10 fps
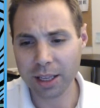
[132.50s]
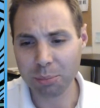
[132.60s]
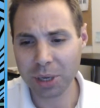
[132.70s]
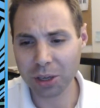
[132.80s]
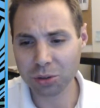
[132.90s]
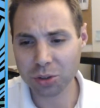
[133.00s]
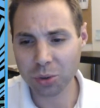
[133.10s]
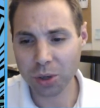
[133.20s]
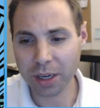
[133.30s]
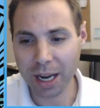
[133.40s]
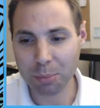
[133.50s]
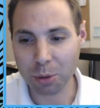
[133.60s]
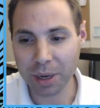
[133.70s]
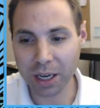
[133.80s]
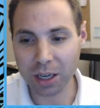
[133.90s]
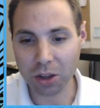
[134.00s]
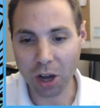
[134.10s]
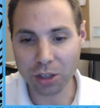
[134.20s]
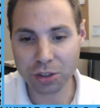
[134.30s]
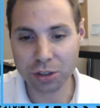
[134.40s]
The appeals court had permitted a
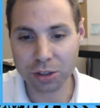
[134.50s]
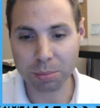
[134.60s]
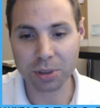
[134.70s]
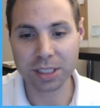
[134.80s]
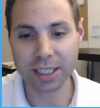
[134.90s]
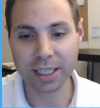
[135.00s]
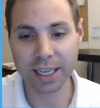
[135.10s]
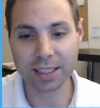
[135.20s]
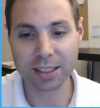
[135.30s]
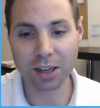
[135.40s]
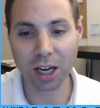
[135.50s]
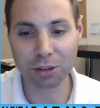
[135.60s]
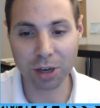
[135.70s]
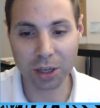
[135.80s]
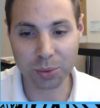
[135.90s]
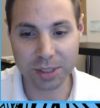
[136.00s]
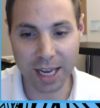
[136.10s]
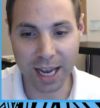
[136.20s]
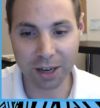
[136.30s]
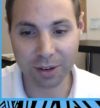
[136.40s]
lawsuit to proceed against the Colorado
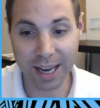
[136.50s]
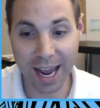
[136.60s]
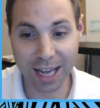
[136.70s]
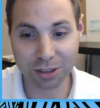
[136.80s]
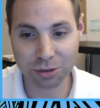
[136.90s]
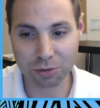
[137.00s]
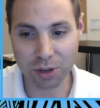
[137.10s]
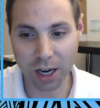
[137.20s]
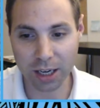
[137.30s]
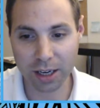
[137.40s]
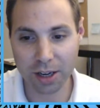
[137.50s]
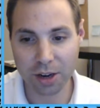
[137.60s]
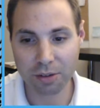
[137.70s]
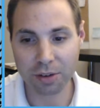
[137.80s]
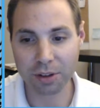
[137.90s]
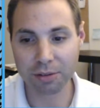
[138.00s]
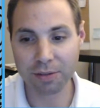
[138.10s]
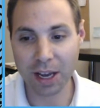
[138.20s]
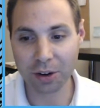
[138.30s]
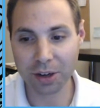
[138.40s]
town Castle Rock for the
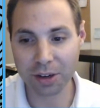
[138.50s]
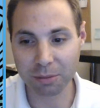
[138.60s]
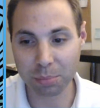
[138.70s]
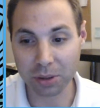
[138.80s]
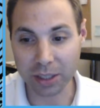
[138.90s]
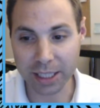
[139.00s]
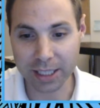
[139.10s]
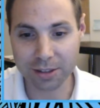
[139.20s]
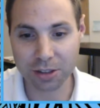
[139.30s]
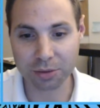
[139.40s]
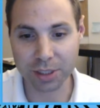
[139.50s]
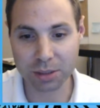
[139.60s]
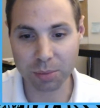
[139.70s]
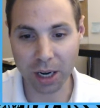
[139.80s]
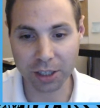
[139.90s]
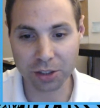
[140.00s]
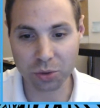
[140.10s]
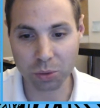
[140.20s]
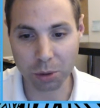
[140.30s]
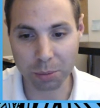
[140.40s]
failure of police to respond
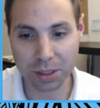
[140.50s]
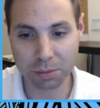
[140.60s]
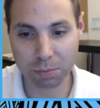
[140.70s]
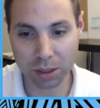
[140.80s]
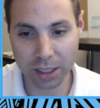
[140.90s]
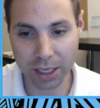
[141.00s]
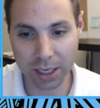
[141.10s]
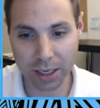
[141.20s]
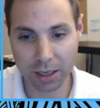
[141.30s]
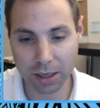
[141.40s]
to a woman's plea.